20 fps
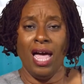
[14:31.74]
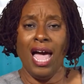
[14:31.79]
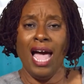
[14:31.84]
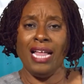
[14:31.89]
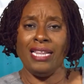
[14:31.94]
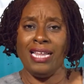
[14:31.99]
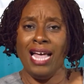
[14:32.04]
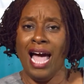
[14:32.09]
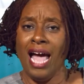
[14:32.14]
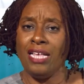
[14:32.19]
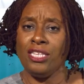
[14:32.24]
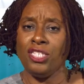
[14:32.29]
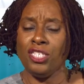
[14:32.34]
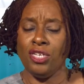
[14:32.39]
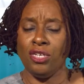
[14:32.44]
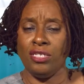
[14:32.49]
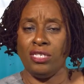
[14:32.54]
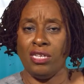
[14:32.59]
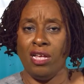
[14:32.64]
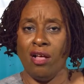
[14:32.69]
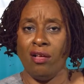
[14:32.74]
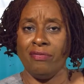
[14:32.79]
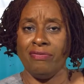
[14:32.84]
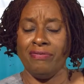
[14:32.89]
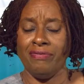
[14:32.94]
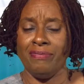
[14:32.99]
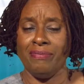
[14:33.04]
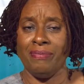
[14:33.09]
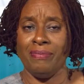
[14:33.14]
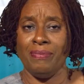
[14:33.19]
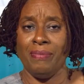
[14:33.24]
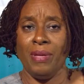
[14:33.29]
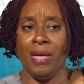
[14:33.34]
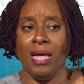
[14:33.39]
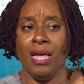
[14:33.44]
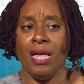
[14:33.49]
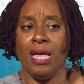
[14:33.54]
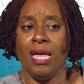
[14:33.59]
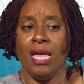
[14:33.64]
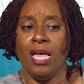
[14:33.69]
And ask yourself,
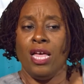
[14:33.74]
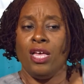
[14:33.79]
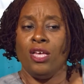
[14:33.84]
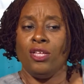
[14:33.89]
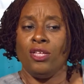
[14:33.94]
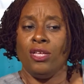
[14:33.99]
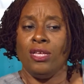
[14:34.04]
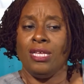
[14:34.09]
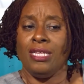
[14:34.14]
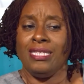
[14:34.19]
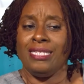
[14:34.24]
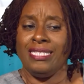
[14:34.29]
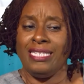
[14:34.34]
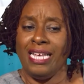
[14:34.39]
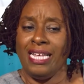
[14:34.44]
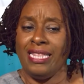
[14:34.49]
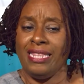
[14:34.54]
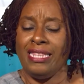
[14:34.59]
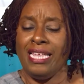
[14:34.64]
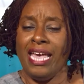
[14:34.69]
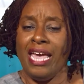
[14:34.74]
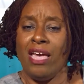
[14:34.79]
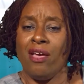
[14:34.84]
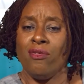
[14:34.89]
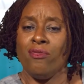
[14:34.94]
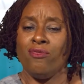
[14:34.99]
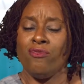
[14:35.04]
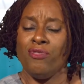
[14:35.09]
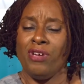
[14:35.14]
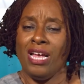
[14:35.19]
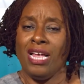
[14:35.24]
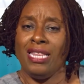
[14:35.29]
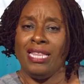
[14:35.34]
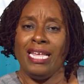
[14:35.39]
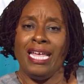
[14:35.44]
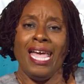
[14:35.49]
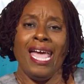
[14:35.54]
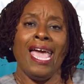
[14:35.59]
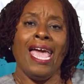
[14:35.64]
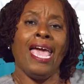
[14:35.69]
did they
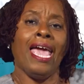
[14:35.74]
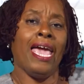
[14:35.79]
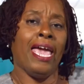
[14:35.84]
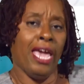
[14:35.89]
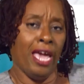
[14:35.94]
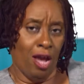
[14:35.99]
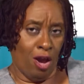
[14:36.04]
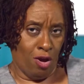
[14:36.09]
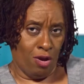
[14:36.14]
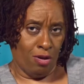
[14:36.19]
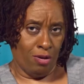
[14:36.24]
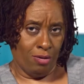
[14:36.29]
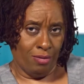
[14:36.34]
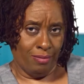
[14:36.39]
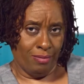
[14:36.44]
really hear